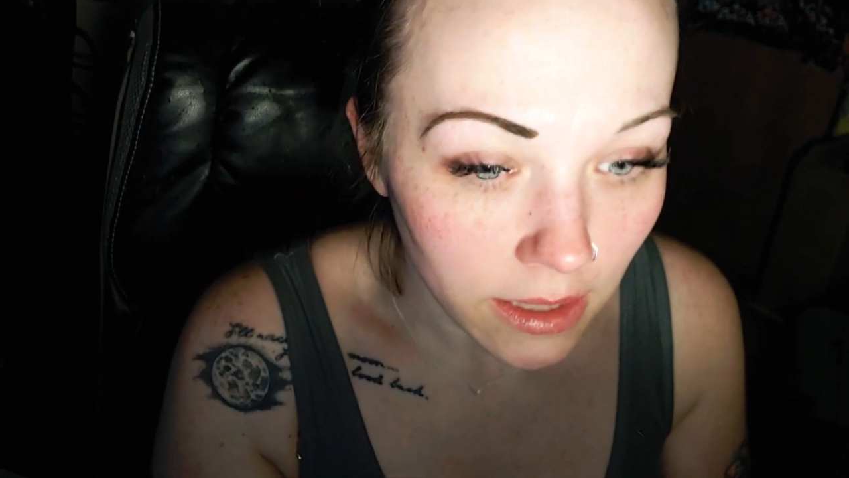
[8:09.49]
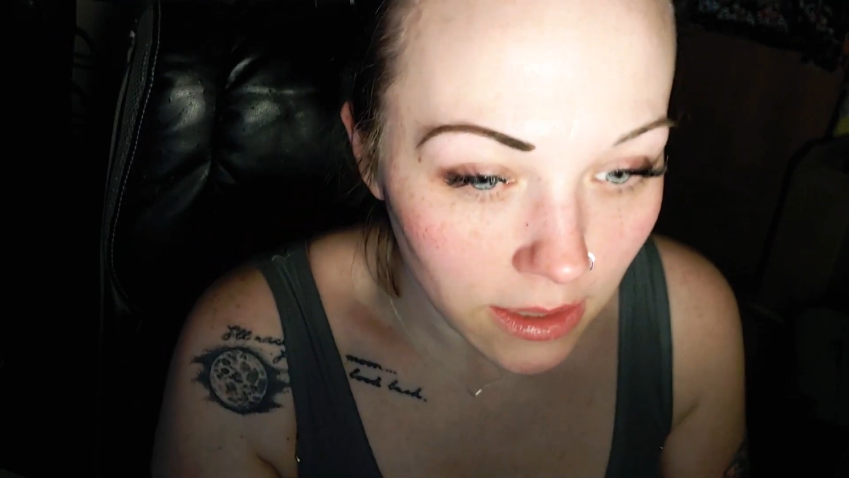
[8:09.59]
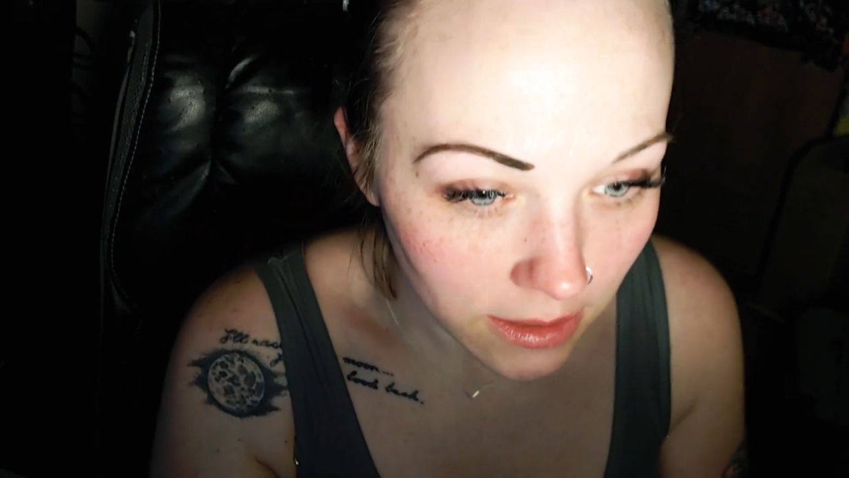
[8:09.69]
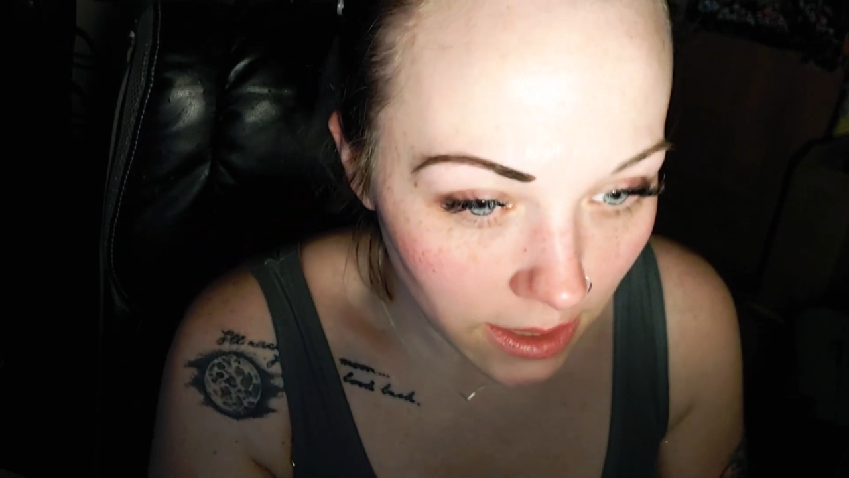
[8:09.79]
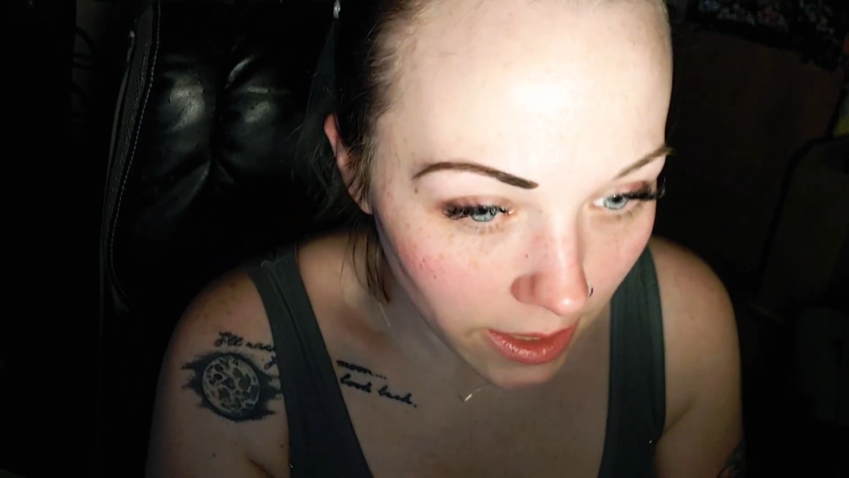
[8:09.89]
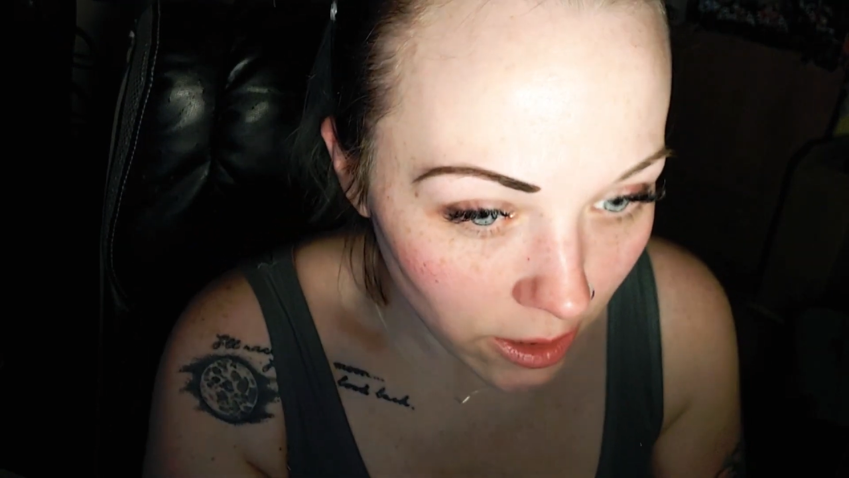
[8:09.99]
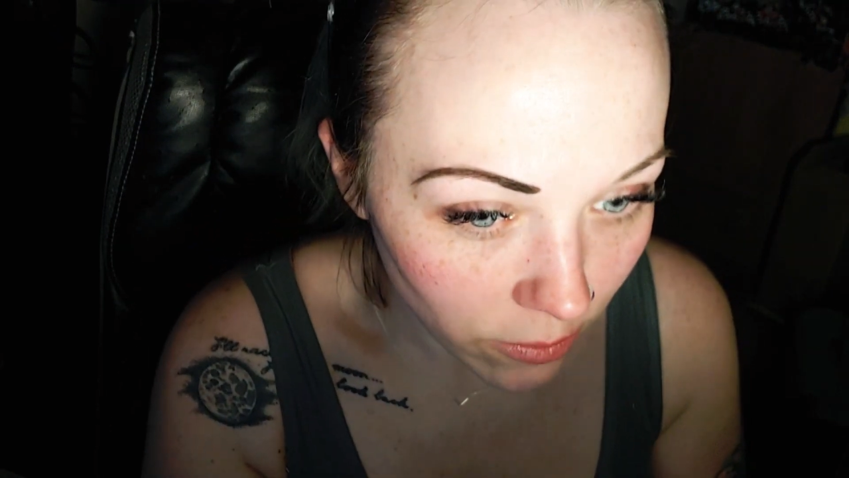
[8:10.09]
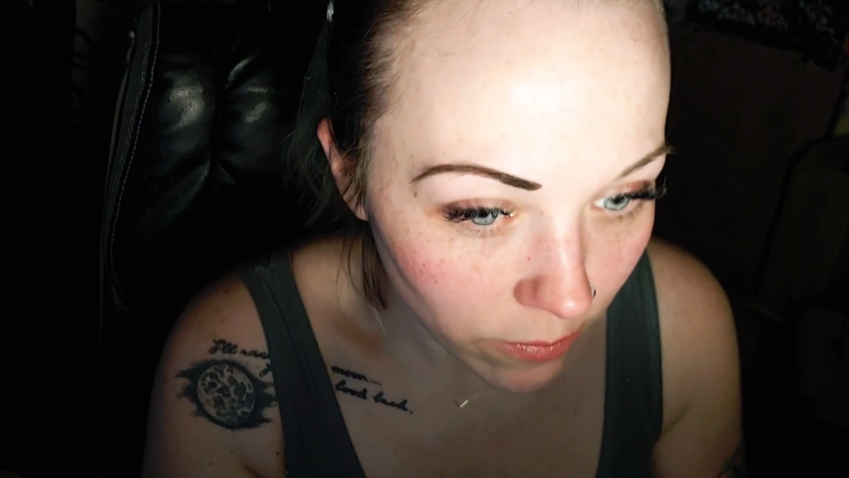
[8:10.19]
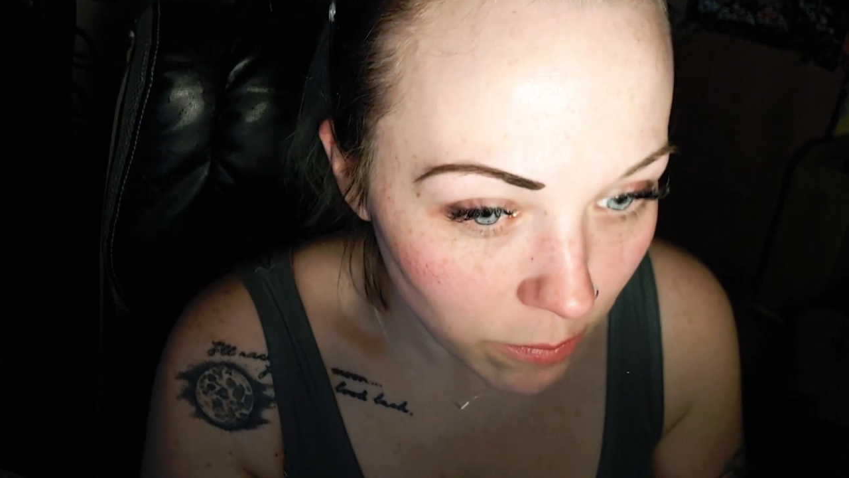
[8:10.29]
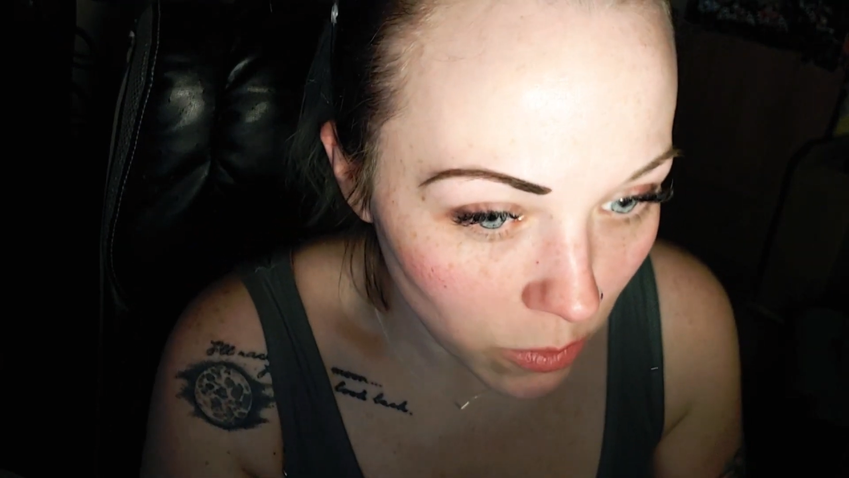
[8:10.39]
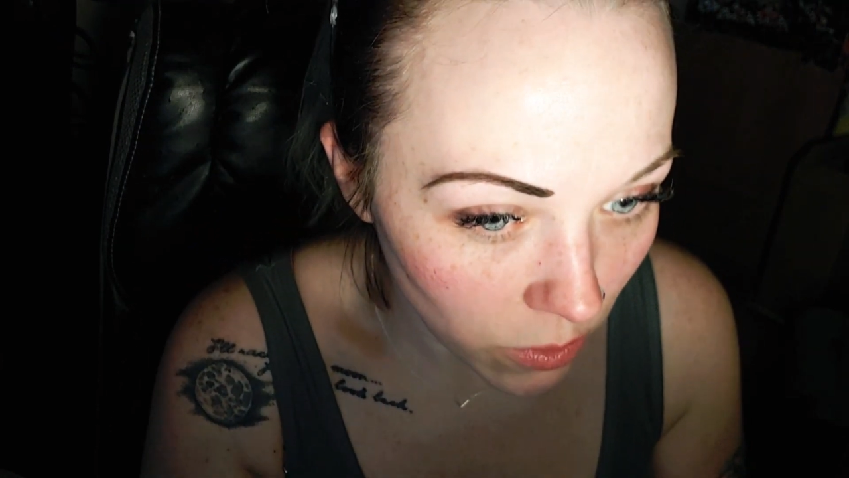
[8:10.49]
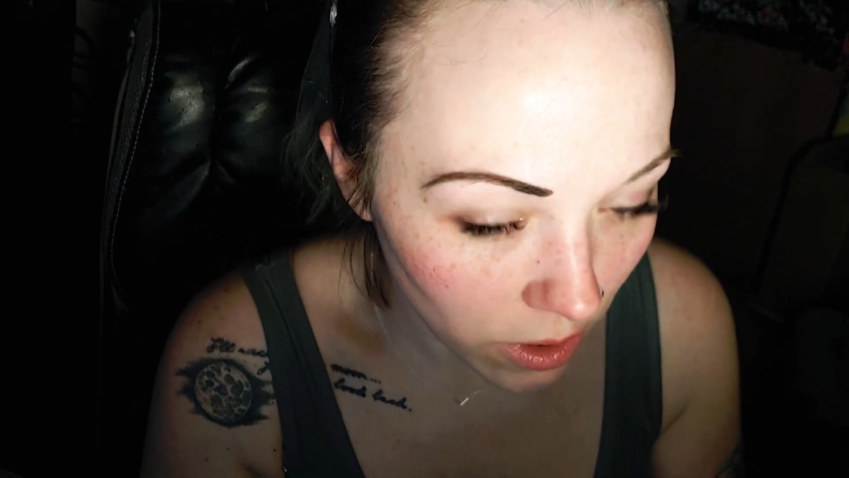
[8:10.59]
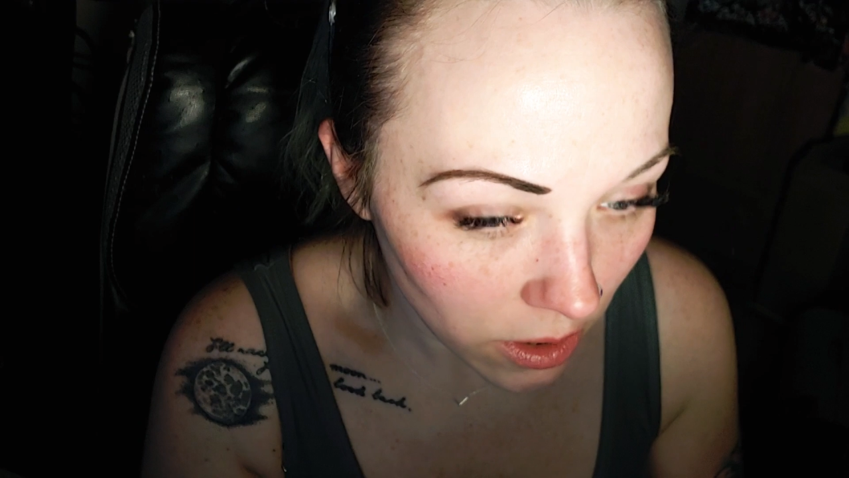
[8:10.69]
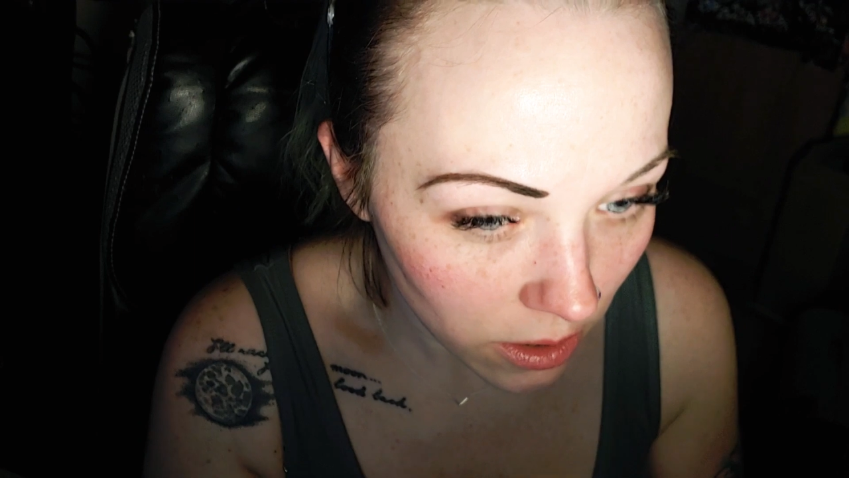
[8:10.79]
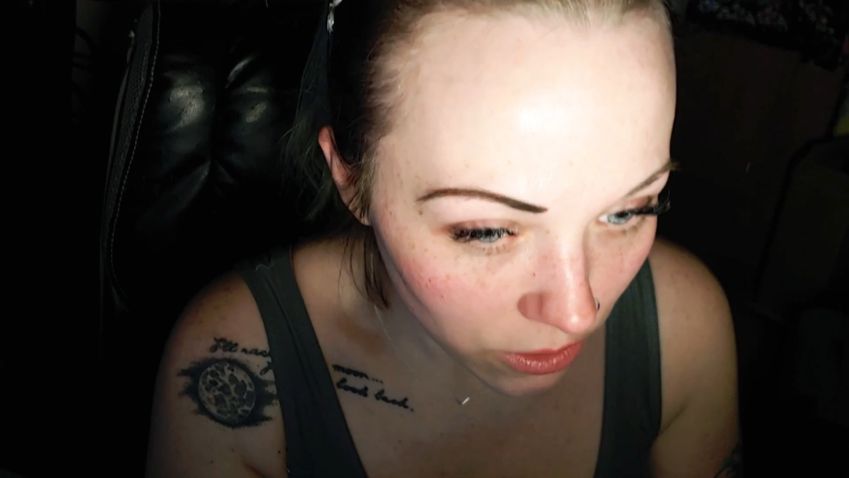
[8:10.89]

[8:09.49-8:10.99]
this kind of more